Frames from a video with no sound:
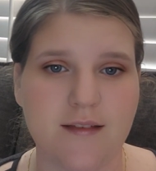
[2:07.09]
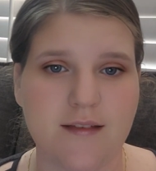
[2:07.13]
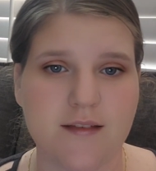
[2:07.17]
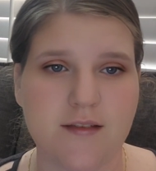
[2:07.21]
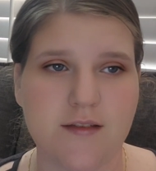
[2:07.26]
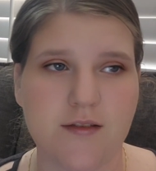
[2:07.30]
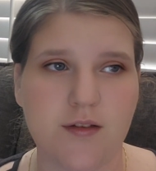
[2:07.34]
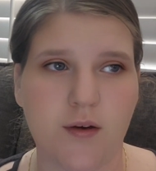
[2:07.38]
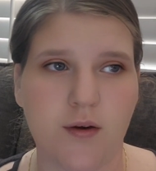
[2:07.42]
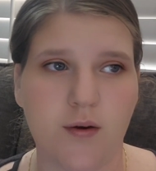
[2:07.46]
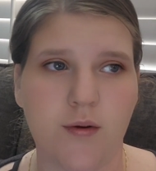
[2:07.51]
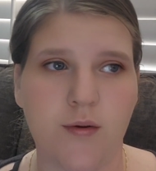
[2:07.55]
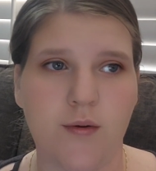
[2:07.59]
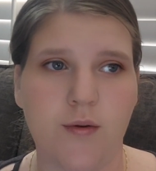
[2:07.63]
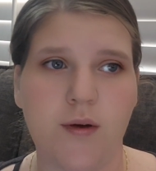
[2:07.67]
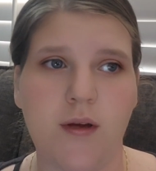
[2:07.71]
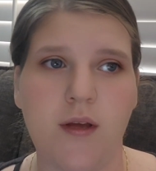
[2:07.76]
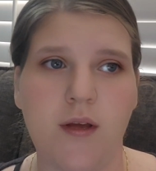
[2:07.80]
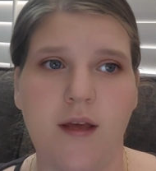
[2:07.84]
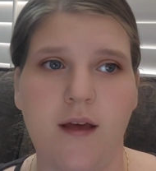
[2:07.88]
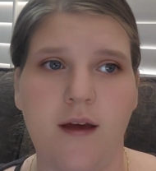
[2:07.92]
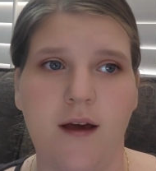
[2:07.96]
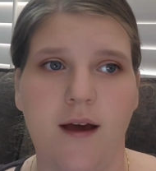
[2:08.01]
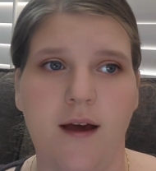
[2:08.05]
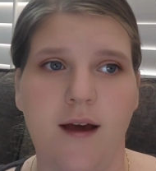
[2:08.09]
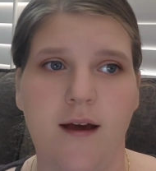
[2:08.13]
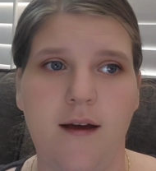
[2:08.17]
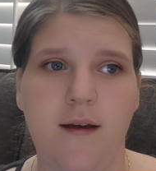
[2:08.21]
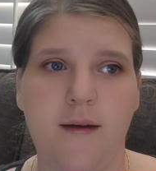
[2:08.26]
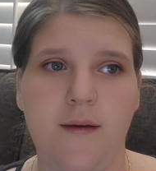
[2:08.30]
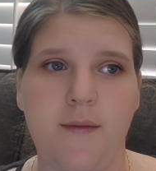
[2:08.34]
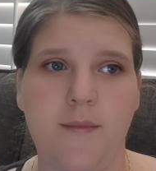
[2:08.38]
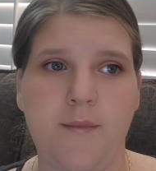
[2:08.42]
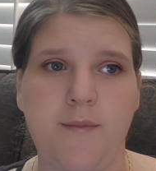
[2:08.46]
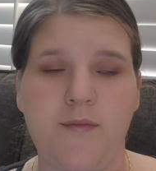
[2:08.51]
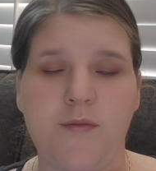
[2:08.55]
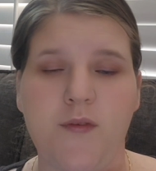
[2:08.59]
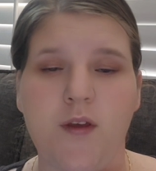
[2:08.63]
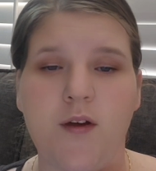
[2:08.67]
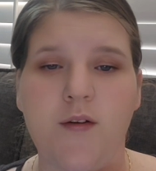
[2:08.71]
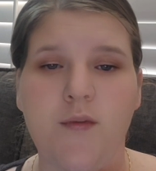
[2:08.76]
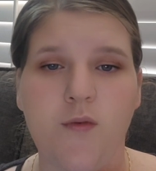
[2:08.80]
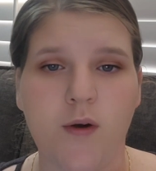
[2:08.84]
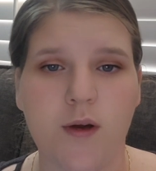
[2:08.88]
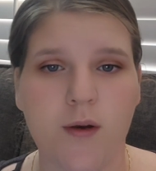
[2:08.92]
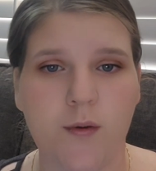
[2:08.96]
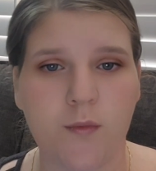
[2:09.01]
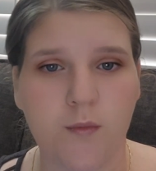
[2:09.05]
So
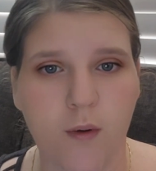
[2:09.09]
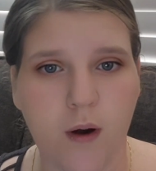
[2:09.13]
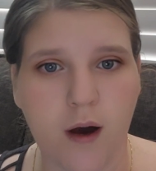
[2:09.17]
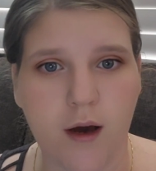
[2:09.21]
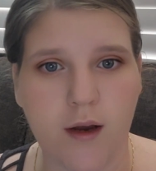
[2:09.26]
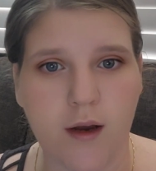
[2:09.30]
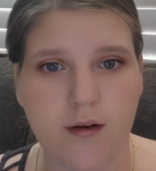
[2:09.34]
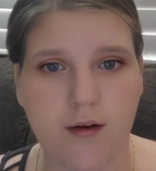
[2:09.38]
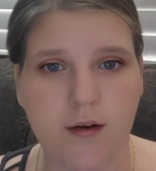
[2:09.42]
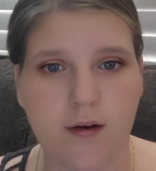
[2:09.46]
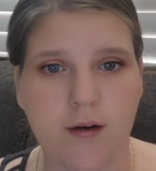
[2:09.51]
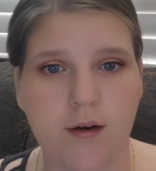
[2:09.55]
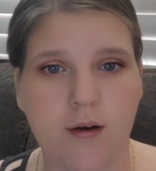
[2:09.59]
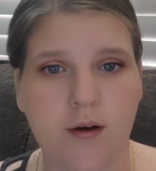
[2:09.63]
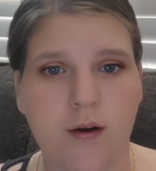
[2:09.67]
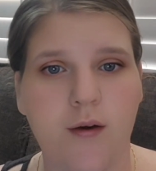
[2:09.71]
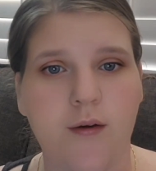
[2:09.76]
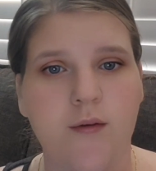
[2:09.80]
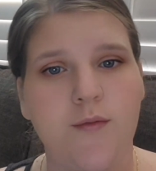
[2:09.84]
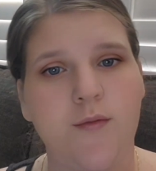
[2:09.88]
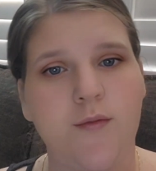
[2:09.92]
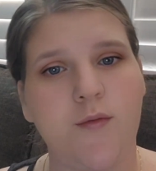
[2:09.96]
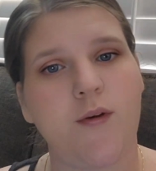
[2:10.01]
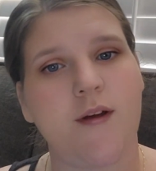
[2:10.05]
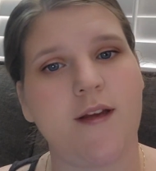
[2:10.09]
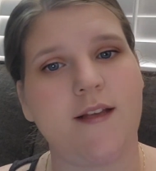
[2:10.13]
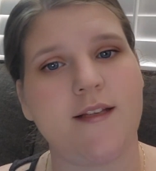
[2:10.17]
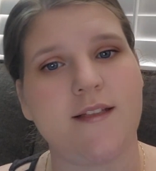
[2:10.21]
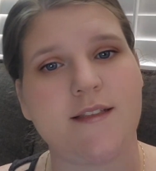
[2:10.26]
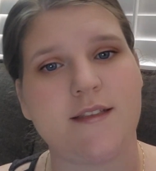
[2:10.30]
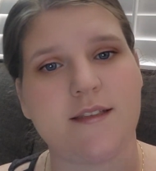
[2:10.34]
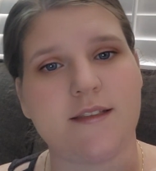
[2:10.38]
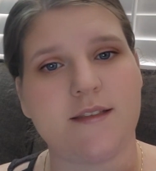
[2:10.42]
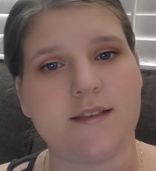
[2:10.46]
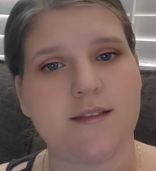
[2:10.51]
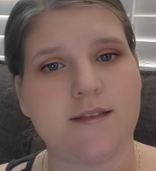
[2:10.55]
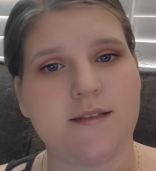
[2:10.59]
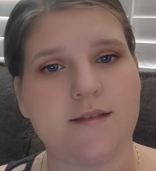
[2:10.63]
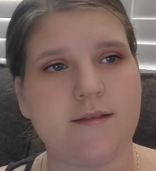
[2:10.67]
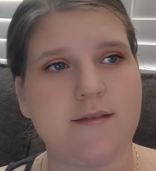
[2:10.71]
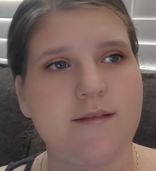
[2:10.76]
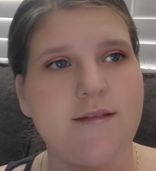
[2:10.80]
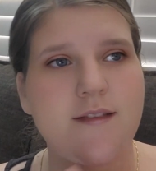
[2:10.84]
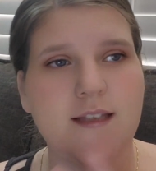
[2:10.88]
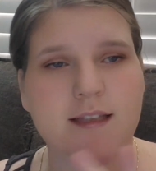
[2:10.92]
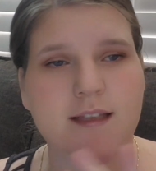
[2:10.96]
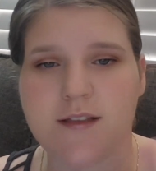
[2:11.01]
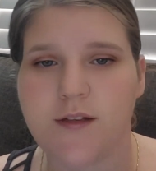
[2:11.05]
avoid water, avoid
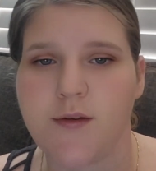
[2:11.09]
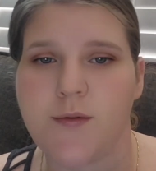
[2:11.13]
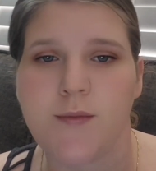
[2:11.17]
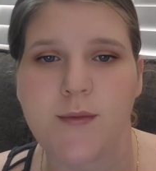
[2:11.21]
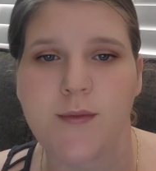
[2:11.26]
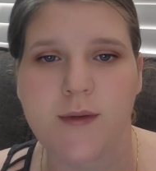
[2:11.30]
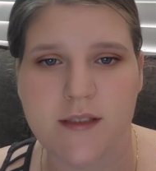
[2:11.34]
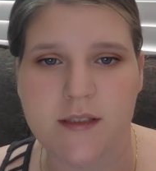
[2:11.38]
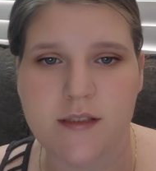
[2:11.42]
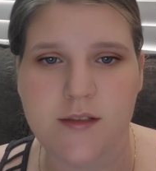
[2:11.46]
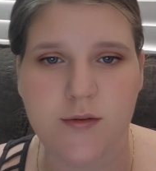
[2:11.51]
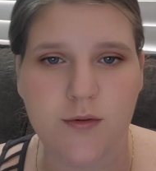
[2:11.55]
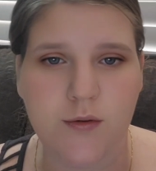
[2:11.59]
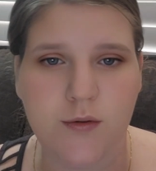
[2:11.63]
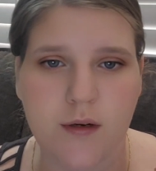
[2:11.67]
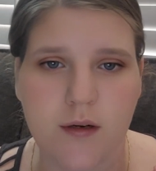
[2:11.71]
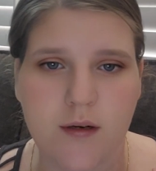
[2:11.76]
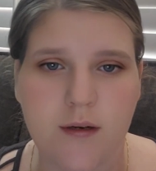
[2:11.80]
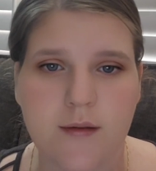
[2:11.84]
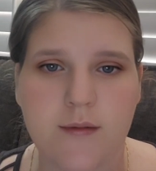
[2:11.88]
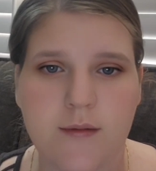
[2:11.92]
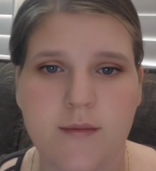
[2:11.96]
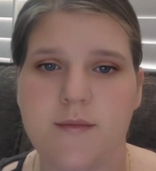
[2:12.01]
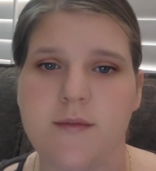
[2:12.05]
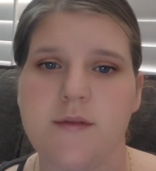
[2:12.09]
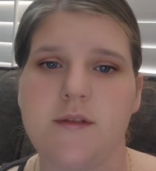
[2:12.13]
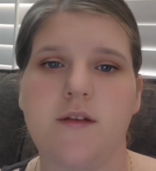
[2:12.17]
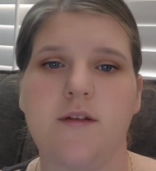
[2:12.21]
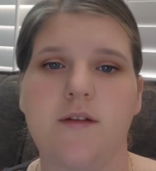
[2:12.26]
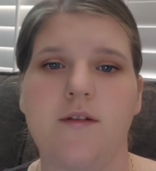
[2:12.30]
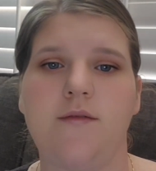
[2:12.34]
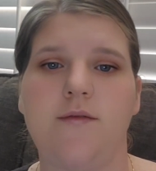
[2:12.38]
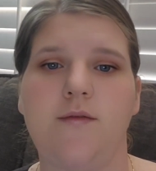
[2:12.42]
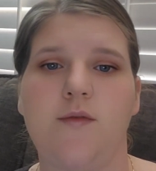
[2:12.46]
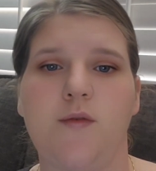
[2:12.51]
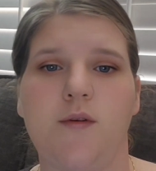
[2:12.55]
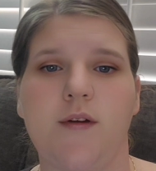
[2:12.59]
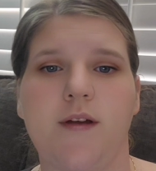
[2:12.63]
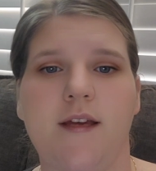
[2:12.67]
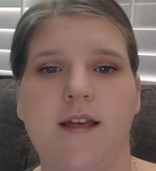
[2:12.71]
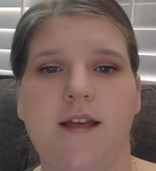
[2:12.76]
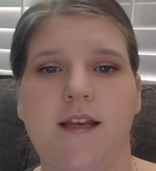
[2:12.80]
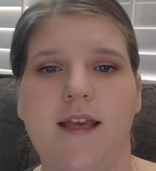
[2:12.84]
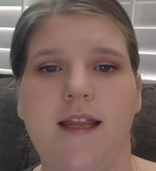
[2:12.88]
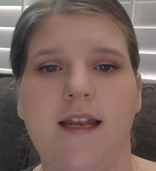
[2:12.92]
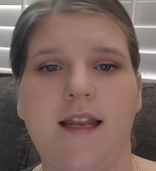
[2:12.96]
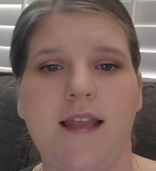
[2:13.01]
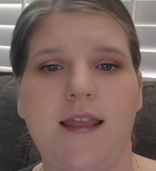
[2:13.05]
desert windstorms,
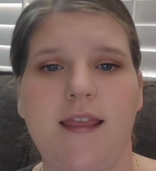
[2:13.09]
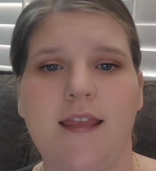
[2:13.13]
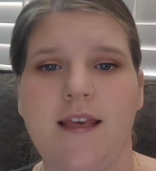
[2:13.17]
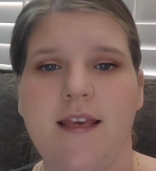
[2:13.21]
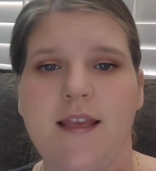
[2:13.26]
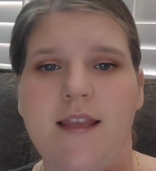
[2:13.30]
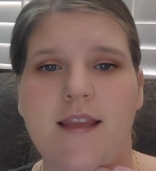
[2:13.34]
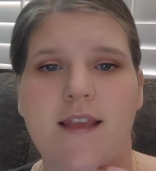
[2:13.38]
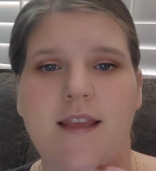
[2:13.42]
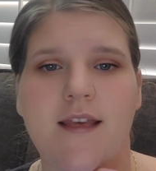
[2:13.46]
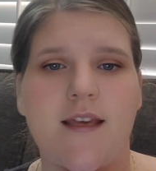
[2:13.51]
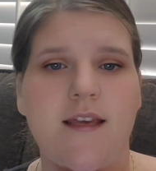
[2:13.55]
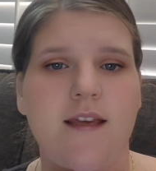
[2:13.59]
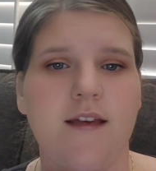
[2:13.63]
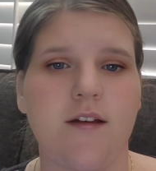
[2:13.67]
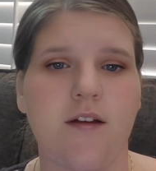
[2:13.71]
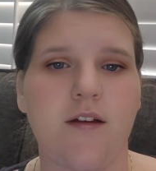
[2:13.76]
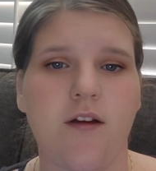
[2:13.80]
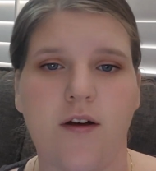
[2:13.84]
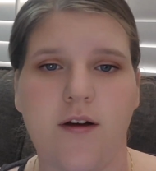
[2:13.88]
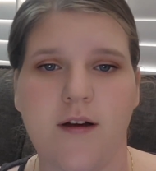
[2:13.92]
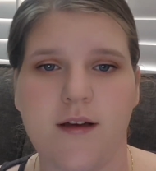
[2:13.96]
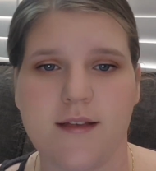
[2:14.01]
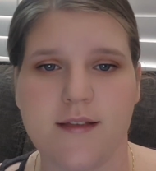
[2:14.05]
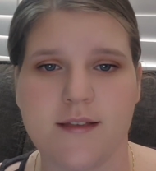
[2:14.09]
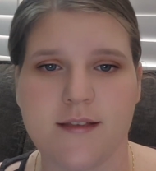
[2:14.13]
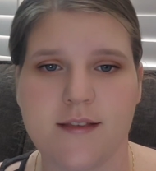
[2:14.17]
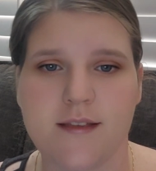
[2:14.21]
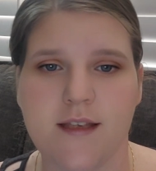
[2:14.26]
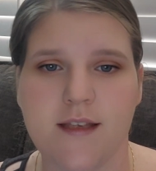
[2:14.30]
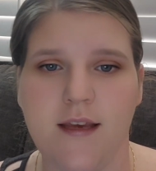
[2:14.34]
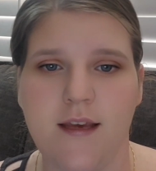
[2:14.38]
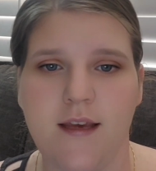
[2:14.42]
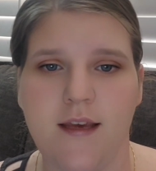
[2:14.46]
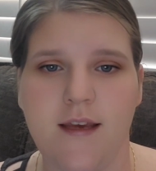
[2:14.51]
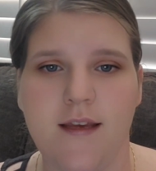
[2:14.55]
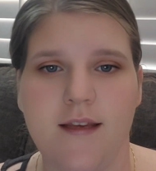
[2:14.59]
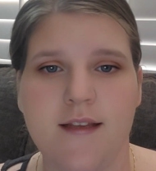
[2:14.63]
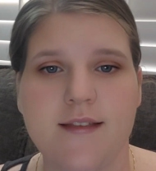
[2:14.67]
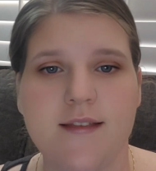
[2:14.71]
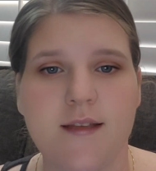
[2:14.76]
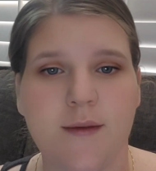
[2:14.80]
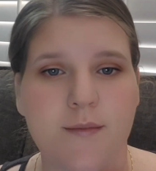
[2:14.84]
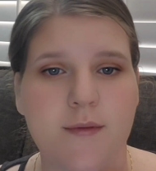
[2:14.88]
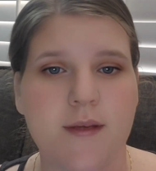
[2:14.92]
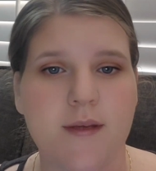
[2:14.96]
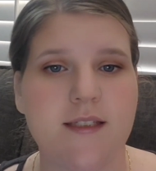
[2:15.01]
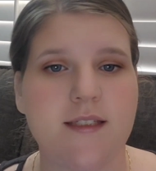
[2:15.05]
avoid anything that can cause
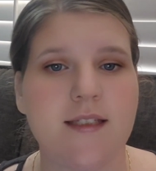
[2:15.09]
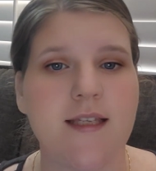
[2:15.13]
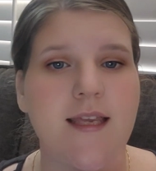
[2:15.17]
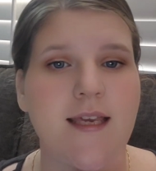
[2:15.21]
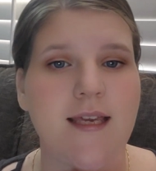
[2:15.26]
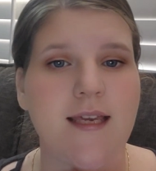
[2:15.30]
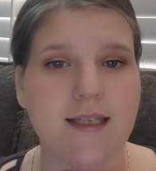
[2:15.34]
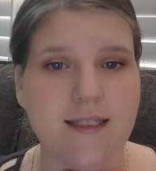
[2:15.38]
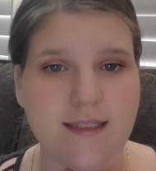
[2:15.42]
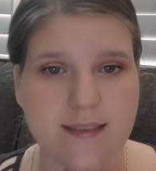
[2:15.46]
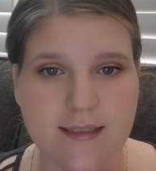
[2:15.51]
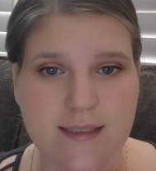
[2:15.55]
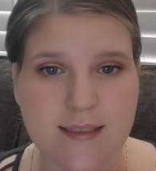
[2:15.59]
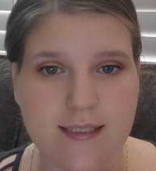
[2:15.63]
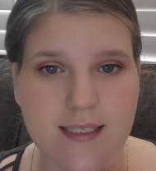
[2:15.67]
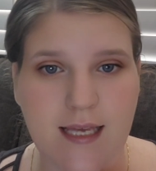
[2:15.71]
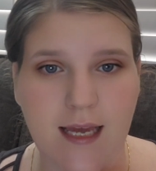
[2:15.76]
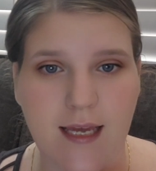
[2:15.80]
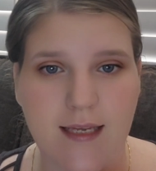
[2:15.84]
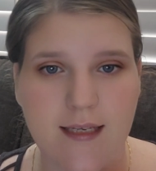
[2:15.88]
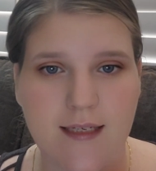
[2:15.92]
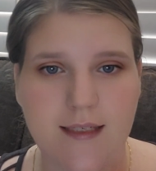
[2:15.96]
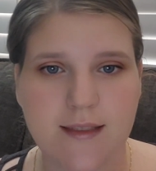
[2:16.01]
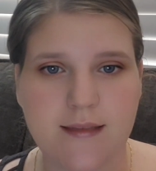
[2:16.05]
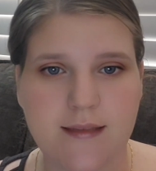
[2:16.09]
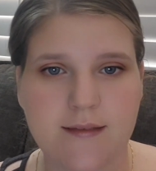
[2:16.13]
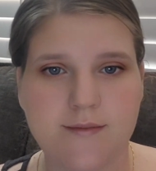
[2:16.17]
something to get inside.